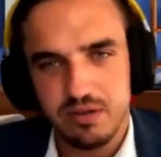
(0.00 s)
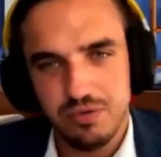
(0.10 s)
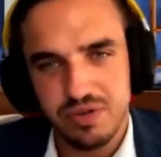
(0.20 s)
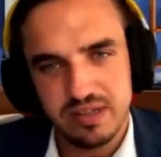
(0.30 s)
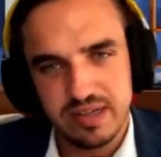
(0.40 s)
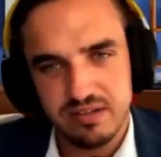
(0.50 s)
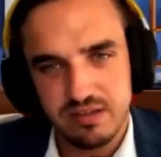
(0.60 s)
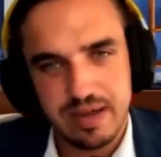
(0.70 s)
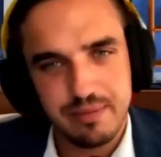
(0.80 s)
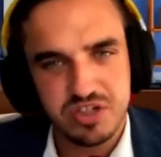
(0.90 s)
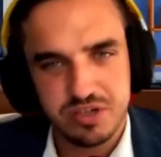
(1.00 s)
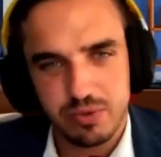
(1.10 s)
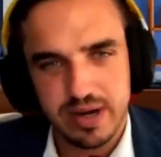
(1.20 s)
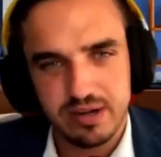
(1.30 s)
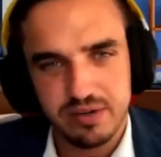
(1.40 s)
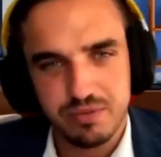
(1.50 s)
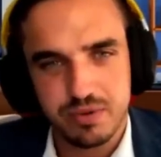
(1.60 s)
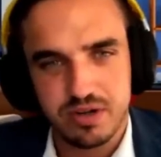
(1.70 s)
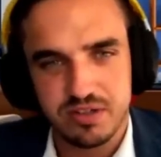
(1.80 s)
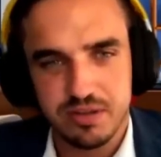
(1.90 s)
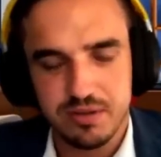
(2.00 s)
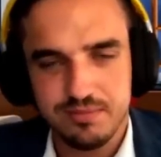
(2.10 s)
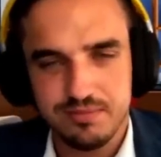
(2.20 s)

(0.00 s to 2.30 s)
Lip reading: do you think that damaged the brand of the party?